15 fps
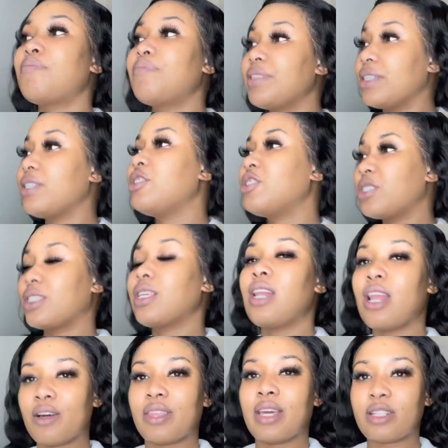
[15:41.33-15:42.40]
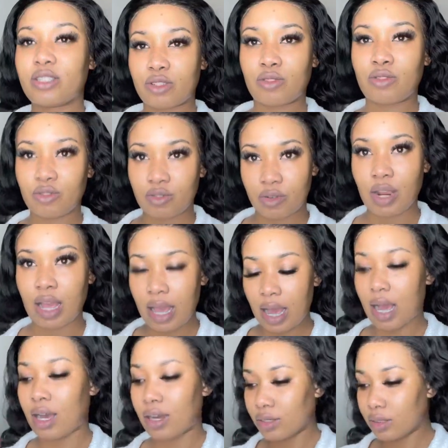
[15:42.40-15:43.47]
then you just allow that to dry
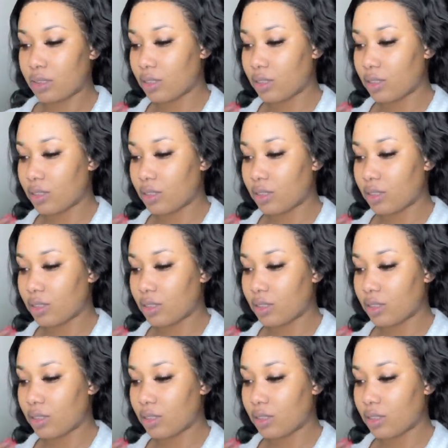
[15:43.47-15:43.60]
out.